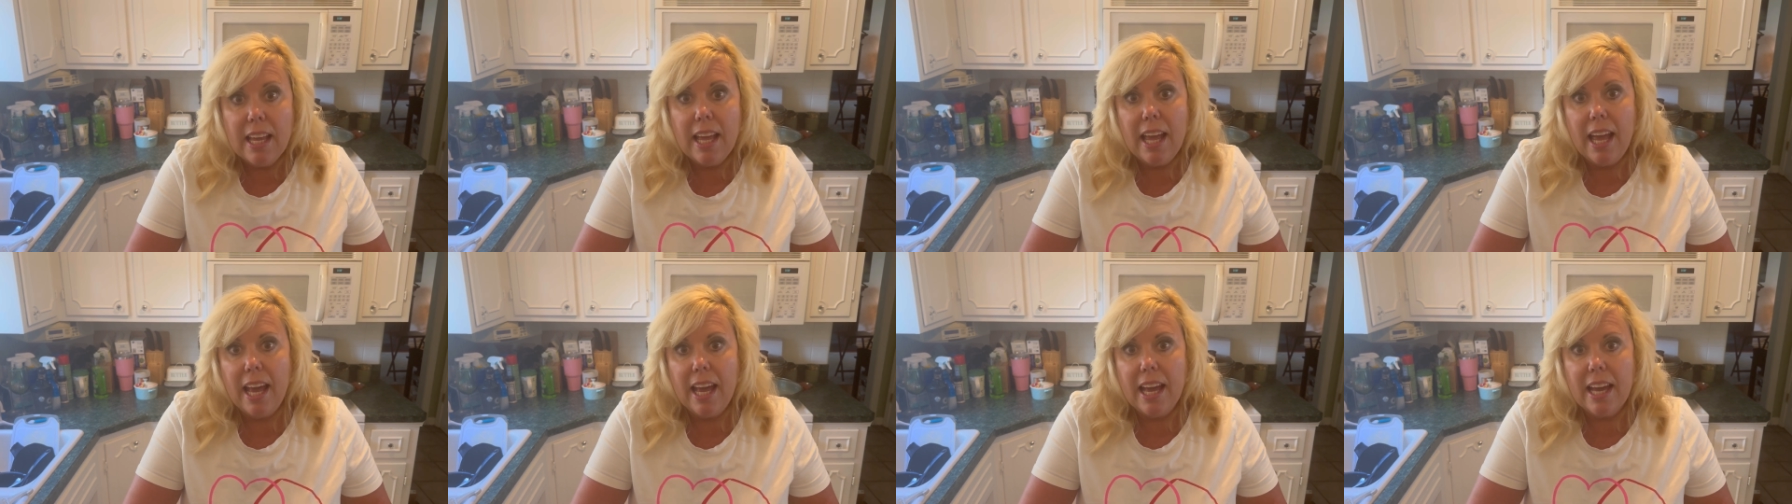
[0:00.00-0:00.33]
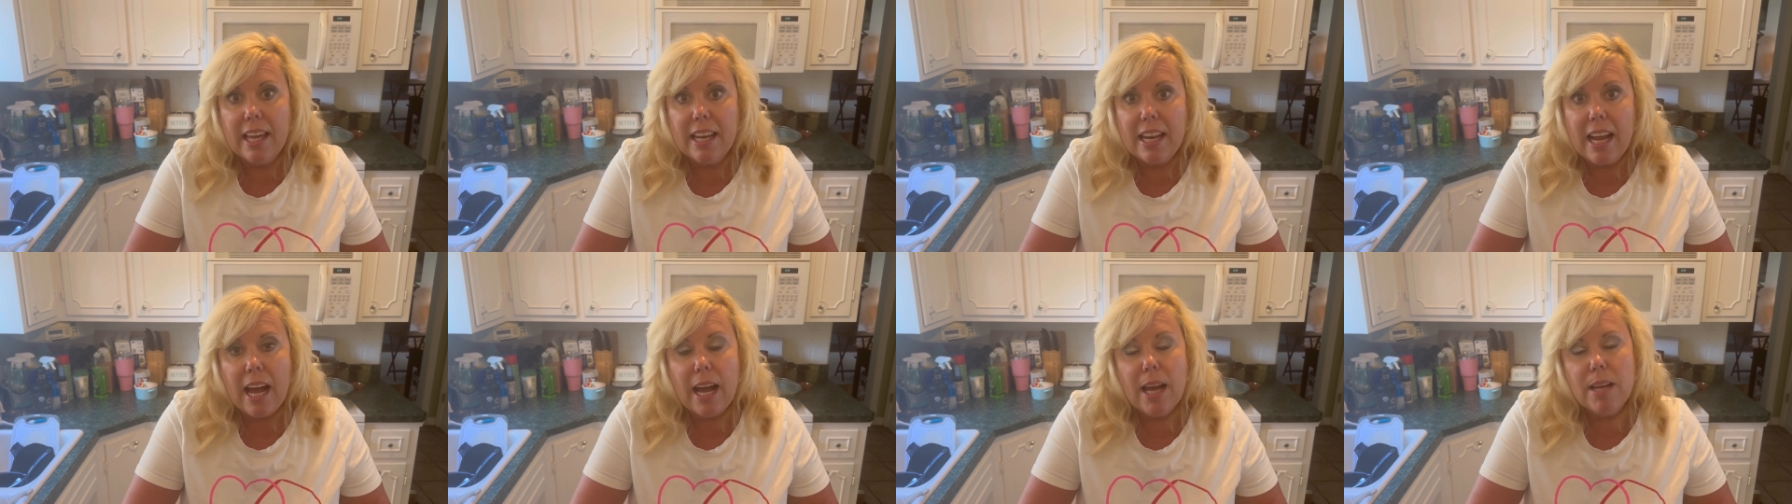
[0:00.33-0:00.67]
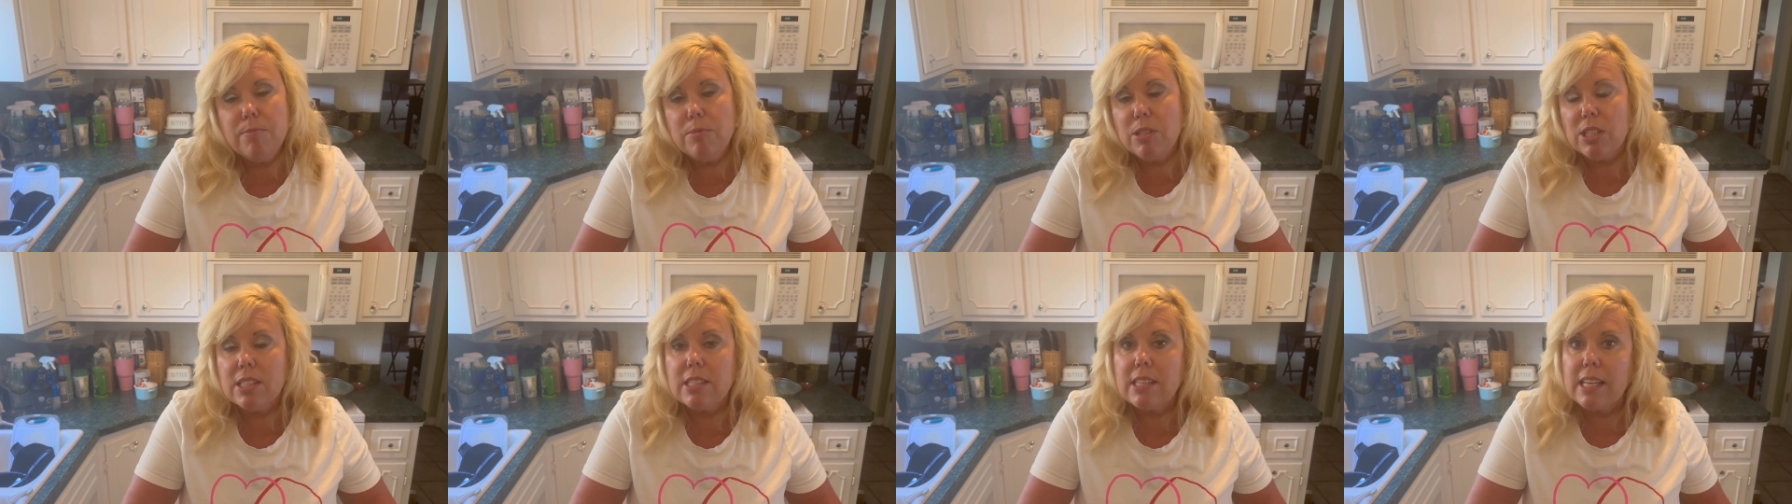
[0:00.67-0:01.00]
and I'm
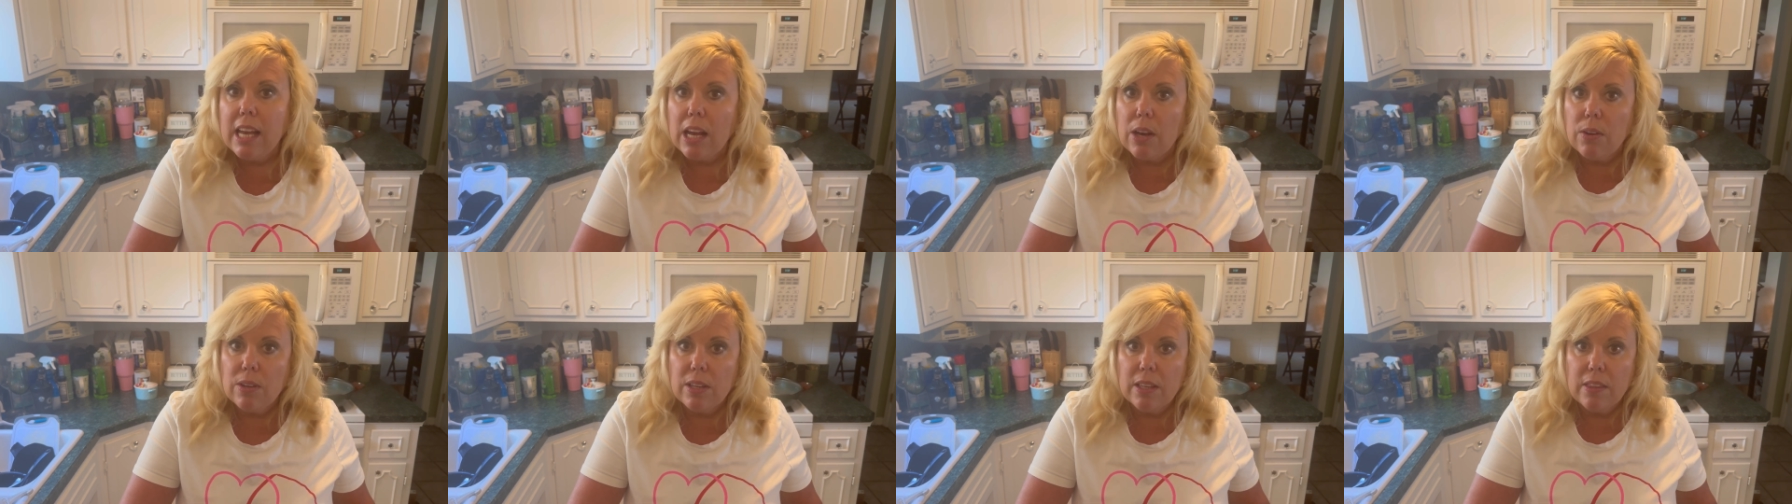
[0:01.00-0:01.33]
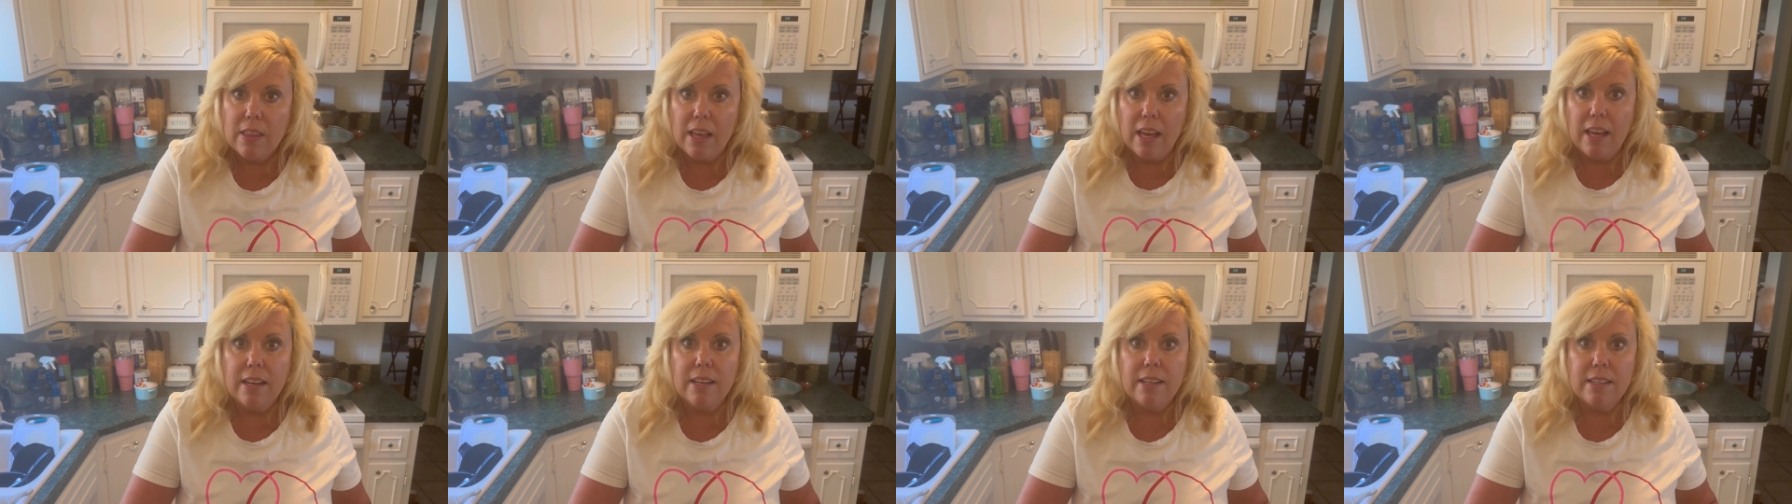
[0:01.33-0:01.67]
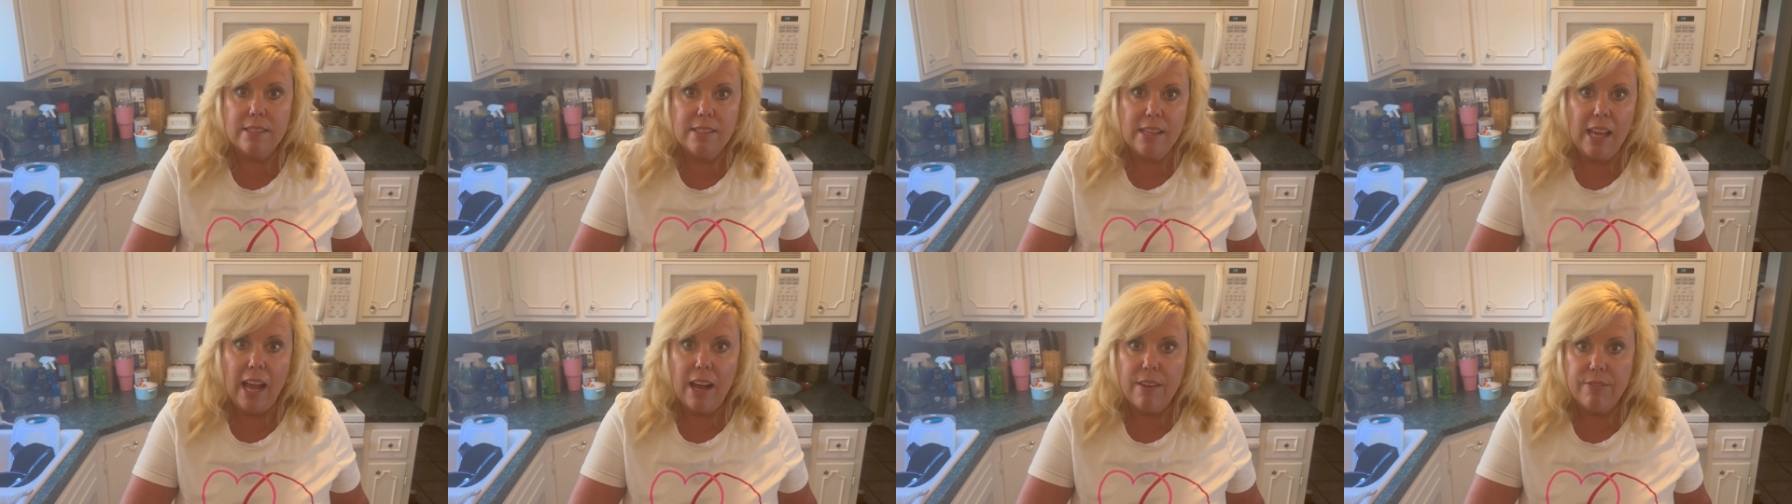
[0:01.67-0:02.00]
just counting that
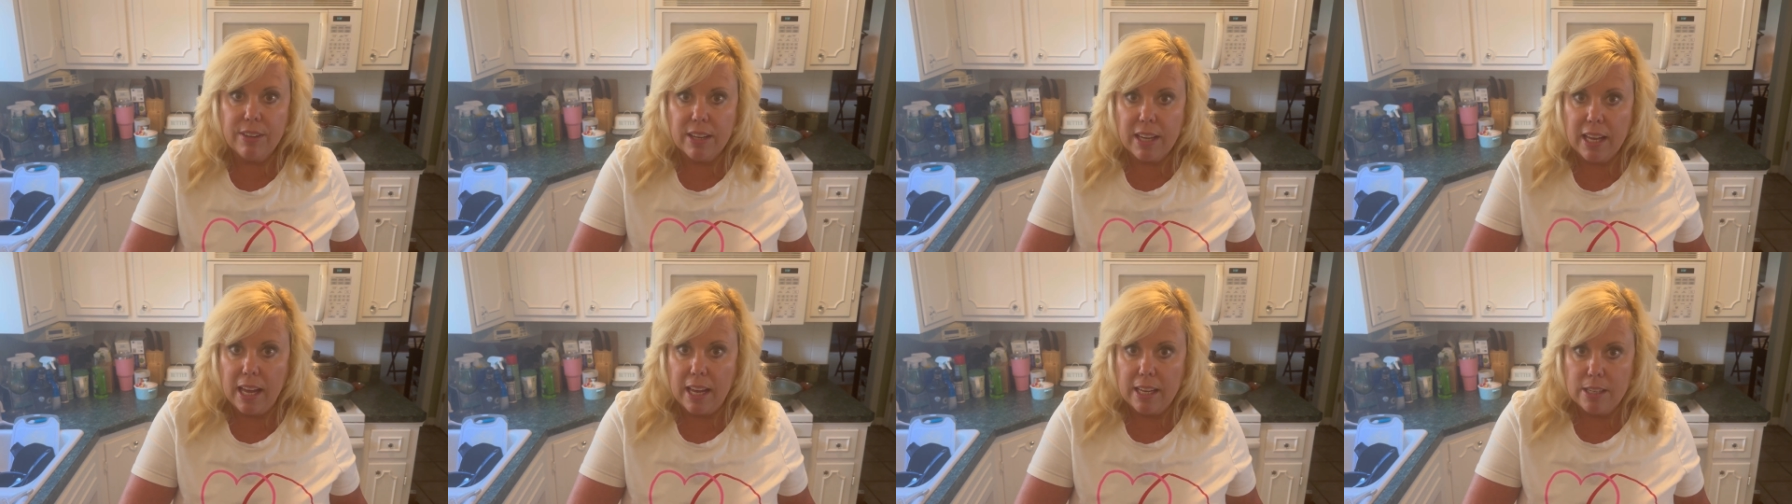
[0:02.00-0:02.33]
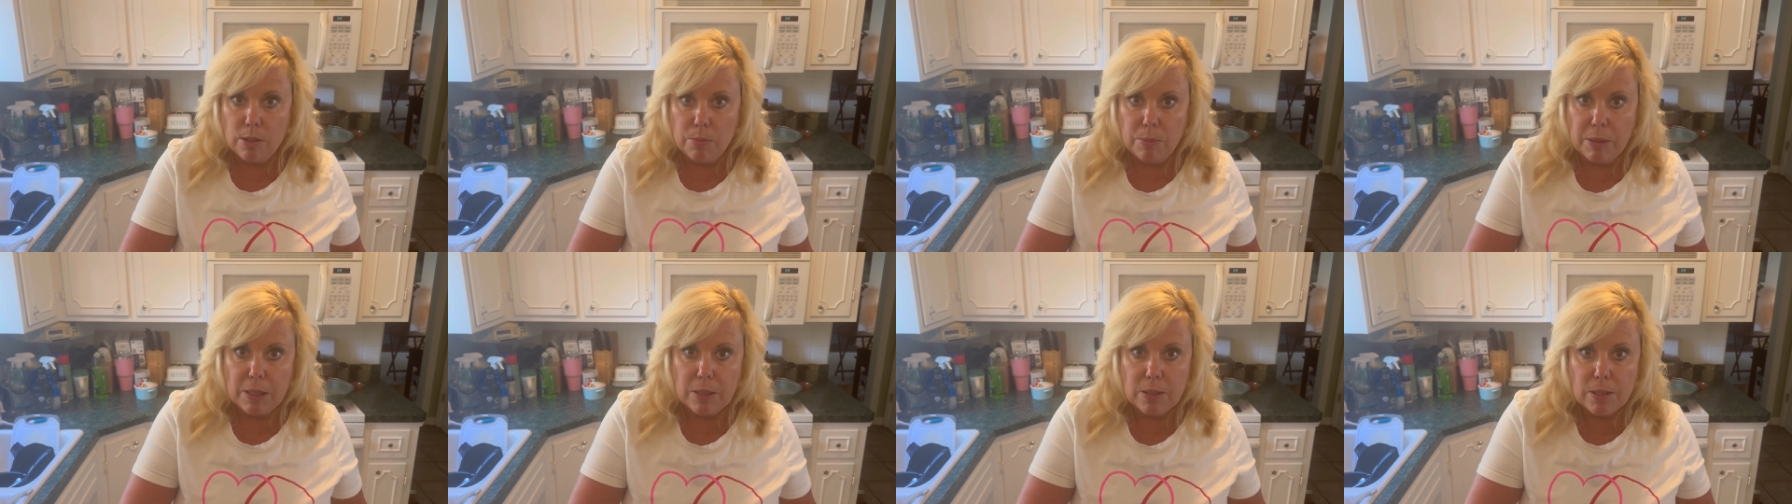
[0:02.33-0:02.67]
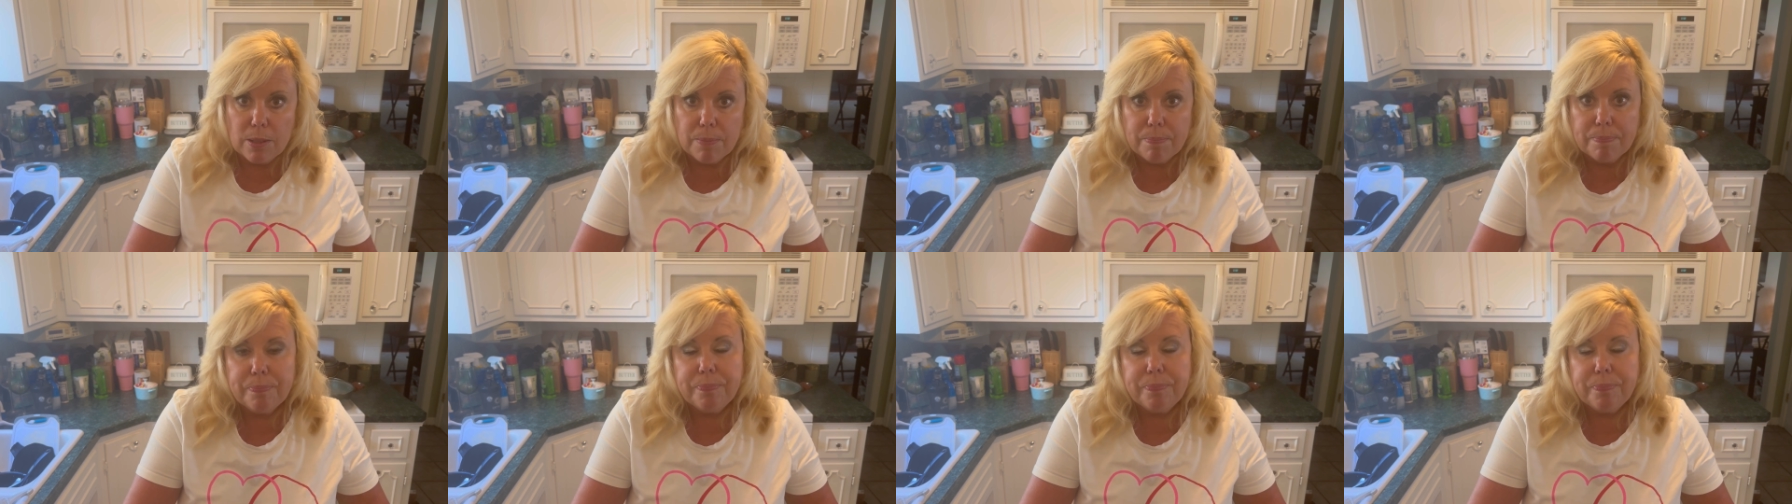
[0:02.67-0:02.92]
as half a condiment.